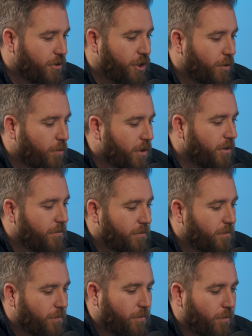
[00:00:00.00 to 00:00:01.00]
you know,
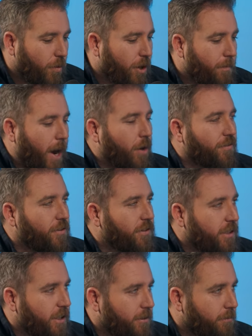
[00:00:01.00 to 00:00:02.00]
what a powerful
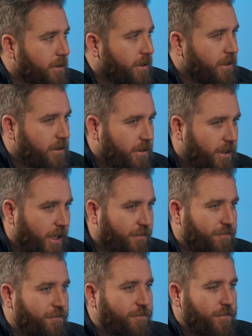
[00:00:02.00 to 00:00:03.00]
team
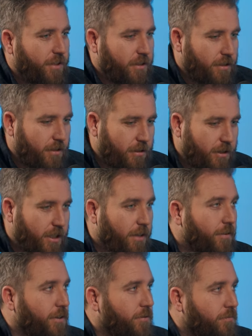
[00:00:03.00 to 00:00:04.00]
if
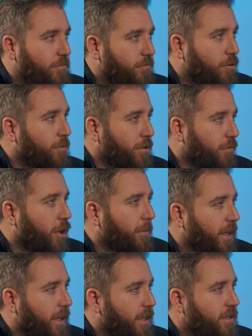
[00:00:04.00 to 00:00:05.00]
given room to
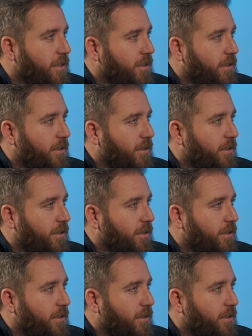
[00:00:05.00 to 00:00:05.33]
roam, I guess.